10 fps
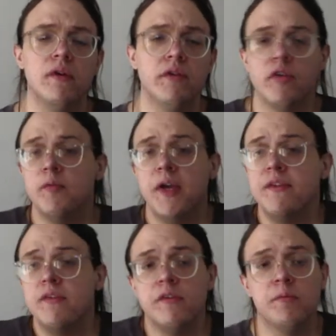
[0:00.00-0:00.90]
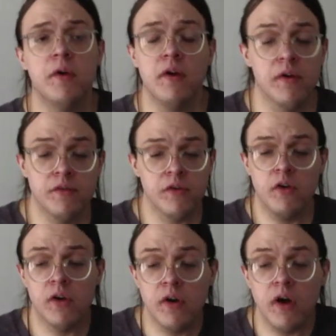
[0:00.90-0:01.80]
And Job answers, or
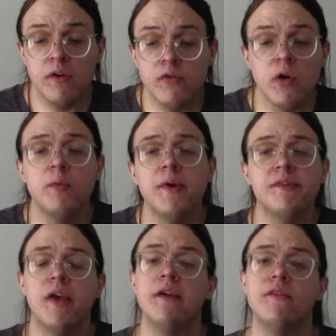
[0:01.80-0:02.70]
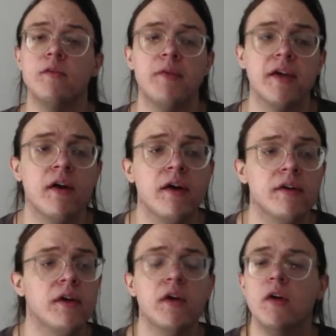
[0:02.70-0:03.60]
Job is answered by
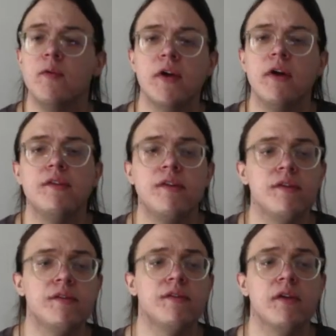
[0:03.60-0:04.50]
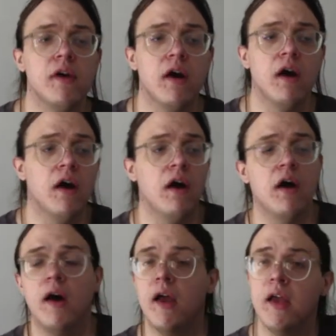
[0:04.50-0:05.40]
God when God says,
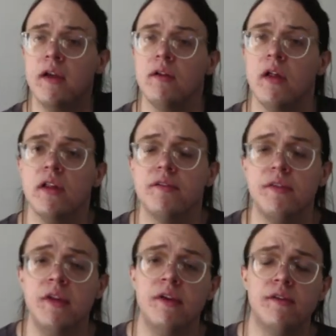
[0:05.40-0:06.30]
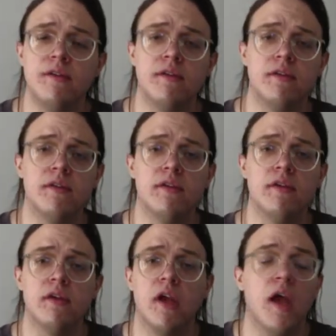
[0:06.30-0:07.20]
I handle all of this.
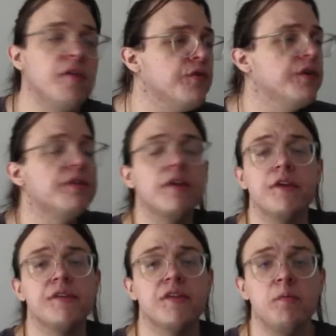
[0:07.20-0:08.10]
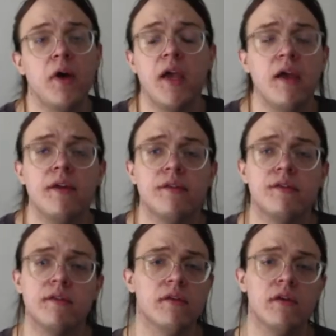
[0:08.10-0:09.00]
Everything is in my
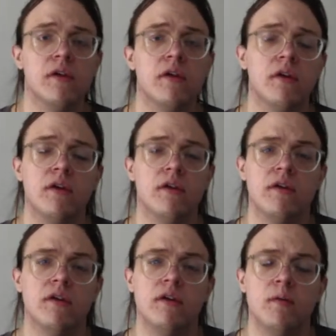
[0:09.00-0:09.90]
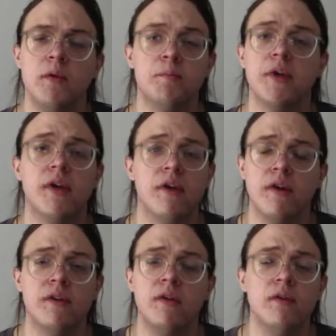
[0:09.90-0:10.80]
hands. I'm not picking
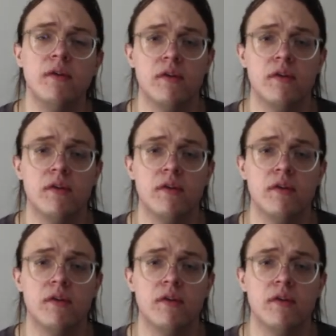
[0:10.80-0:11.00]
on you.